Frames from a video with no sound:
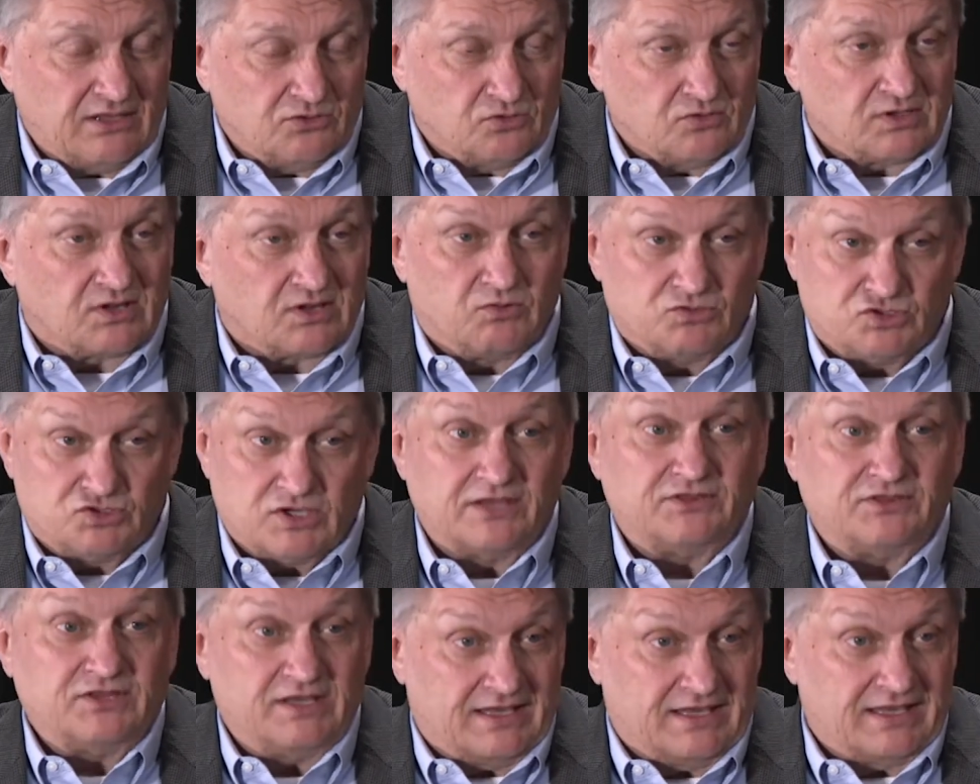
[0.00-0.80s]
Sanders,
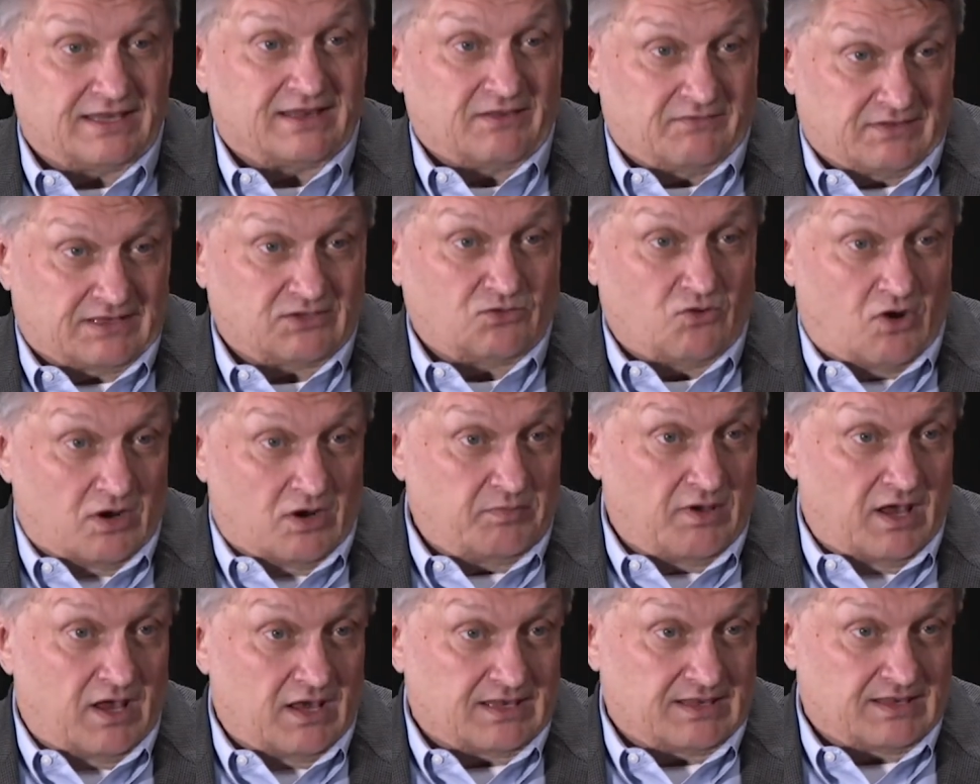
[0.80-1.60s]
which I think is a
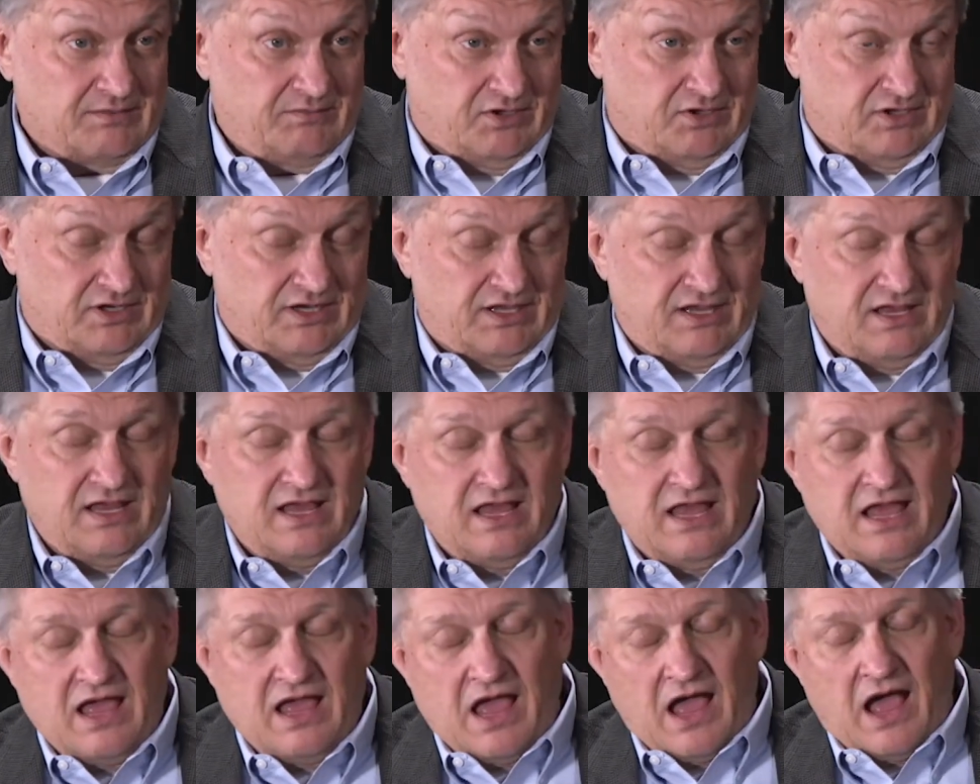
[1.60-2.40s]
strong
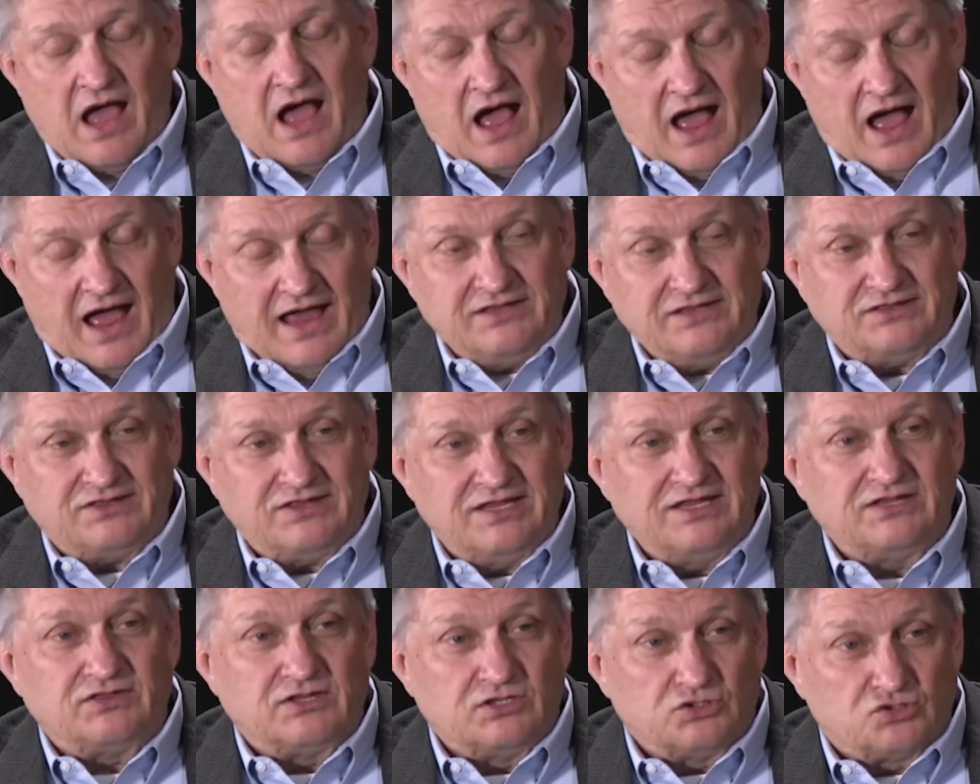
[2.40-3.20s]
possibility, I
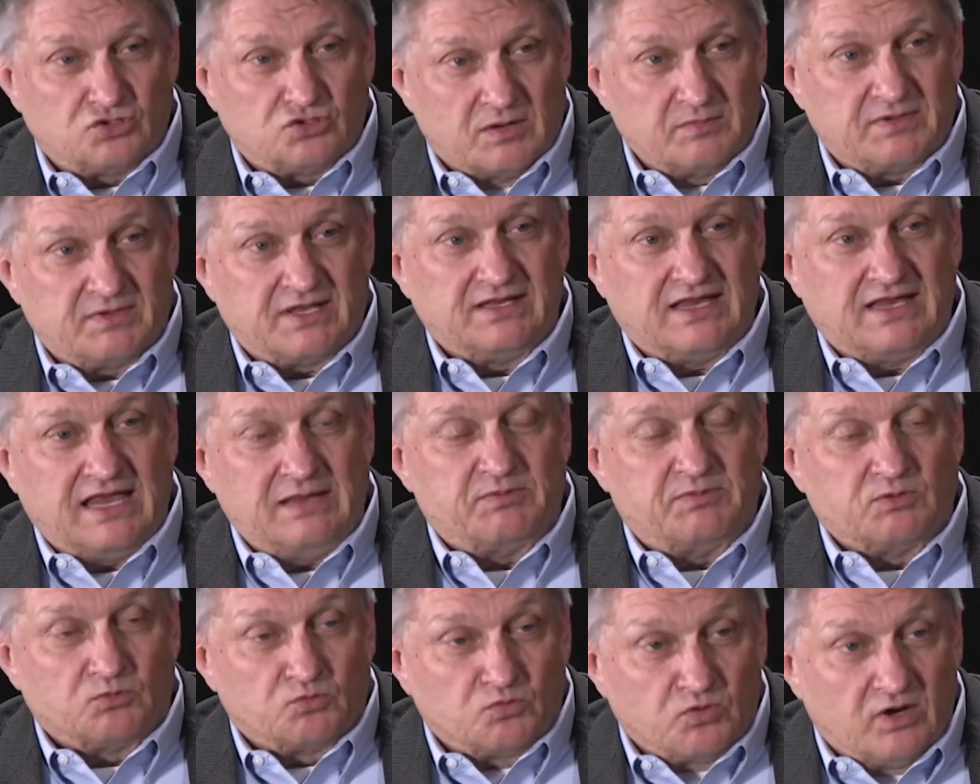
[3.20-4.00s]
think that Trump can
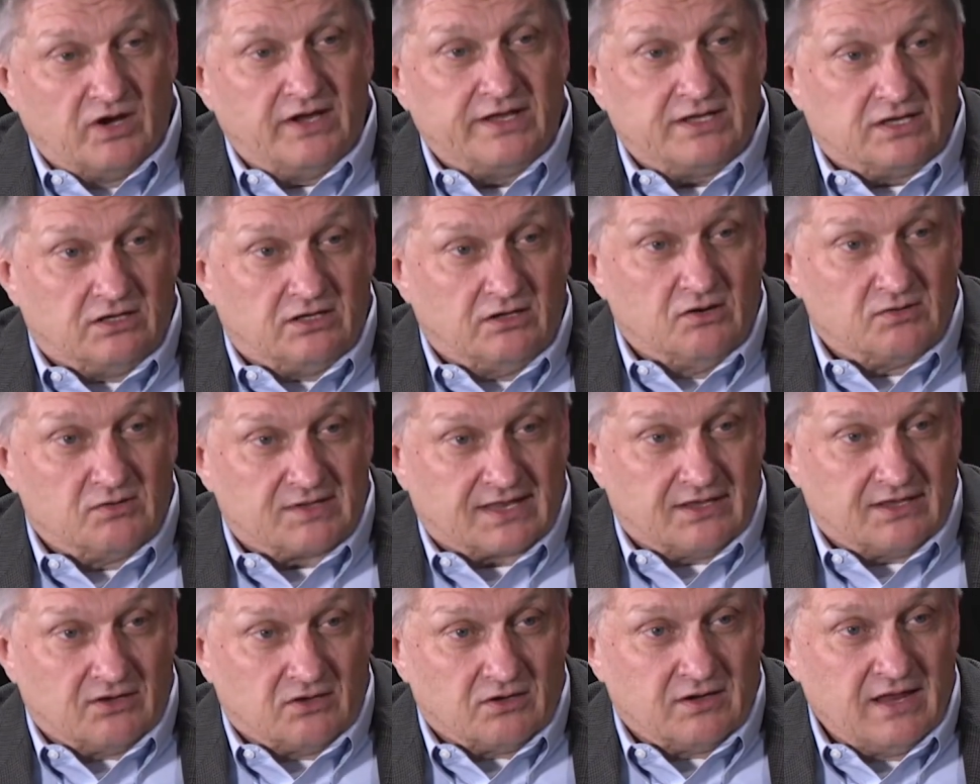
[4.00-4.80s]
keep it really
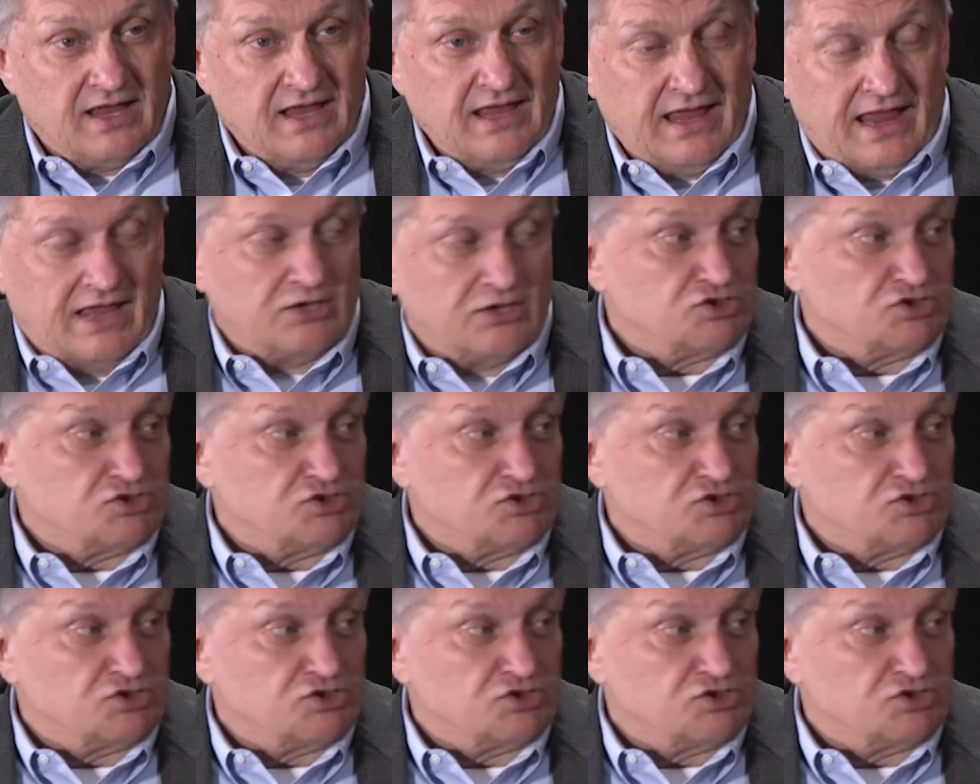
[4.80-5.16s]
close here.